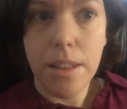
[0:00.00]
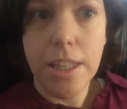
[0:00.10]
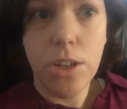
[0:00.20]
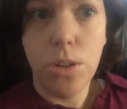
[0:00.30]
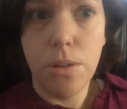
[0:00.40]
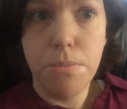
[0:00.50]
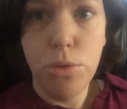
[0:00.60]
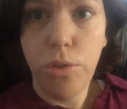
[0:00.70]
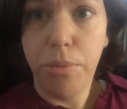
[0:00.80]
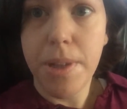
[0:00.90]
little
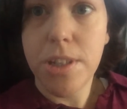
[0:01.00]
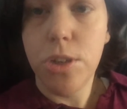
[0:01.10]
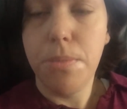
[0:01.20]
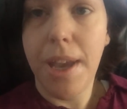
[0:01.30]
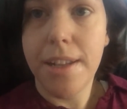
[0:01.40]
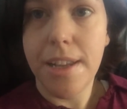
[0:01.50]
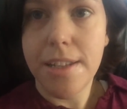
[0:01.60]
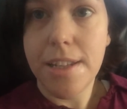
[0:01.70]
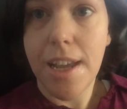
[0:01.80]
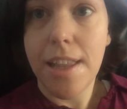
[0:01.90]
movements you make day
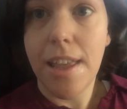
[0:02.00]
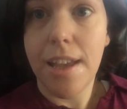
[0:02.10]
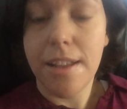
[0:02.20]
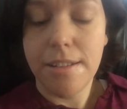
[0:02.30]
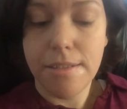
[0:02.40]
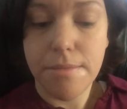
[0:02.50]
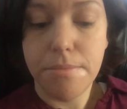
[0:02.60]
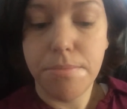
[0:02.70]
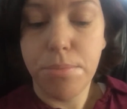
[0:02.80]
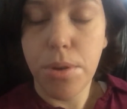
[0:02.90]
to day that
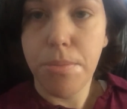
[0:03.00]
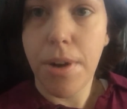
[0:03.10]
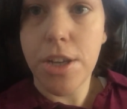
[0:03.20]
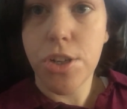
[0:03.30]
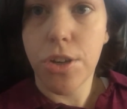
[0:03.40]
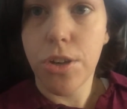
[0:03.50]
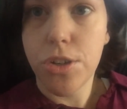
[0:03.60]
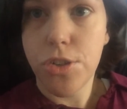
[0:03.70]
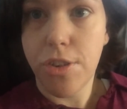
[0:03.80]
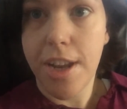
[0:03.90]
put pressure or
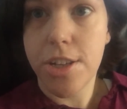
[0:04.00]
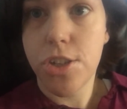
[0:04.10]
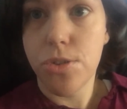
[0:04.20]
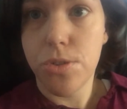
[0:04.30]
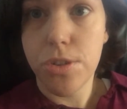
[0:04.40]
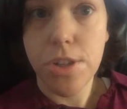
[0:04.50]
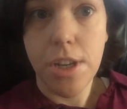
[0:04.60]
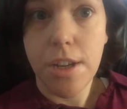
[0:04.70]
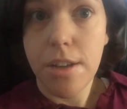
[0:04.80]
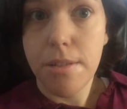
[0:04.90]
stretch or
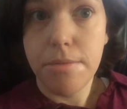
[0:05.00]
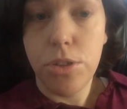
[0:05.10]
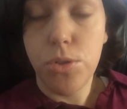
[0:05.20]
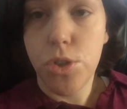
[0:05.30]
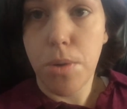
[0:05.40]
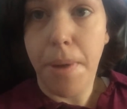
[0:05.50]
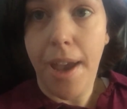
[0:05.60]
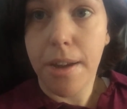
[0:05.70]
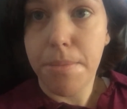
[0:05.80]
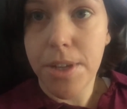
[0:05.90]
use your
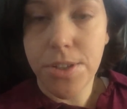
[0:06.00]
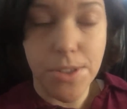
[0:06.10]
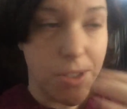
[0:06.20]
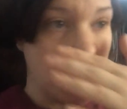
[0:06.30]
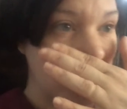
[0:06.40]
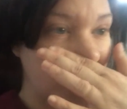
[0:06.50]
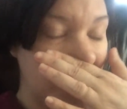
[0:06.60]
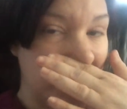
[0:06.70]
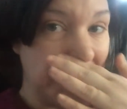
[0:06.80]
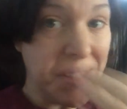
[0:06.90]
pec muscles.
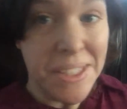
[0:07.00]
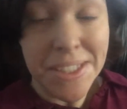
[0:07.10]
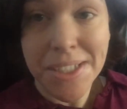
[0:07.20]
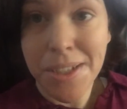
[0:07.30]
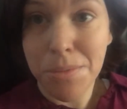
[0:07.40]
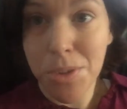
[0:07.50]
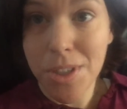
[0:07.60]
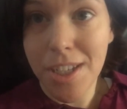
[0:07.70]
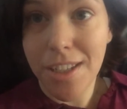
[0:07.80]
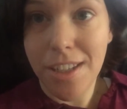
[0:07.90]
I'm
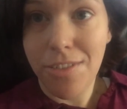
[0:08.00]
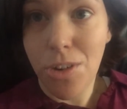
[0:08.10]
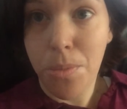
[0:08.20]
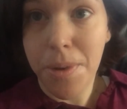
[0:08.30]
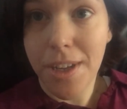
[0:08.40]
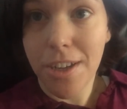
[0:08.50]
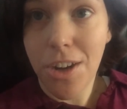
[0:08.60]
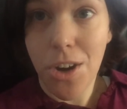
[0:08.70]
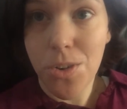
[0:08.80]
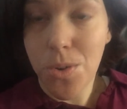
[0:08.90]
learning even opening a
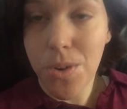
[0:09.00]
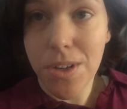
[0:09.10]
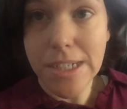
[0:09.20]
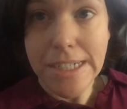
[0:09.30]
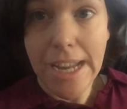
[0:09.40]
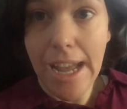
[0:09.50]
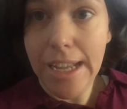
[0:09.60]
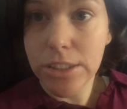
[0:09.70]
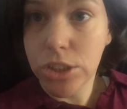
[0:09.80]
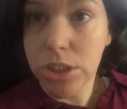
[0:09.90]
car door,
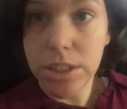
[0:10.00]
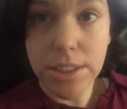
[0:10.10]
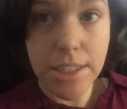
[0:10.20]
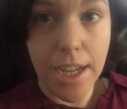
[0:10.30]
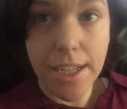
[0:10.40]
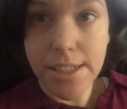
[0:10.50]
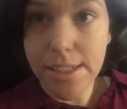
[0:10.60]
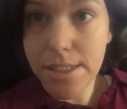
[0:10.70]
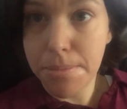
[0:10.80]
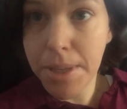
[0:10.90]
not good, not
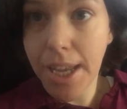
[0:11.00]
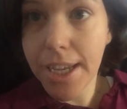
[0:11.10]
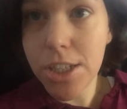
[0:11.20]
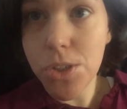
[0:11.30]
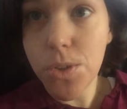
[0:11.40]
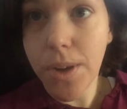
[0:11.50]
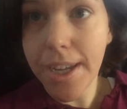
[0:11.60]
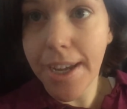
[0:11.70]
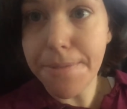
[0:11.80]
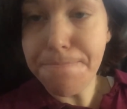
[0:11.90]
something I can do
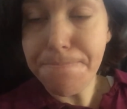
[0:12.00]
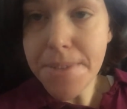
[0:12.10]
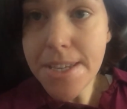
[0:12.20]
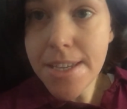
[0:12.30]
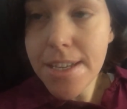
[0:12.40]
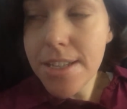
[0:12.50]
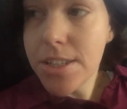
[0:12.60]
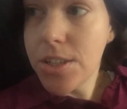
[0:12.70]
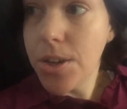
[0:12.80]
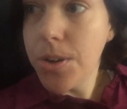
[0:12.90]
quite yet.
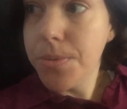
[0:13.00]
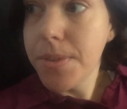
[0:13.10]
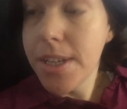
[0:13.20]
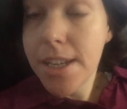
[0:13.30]
So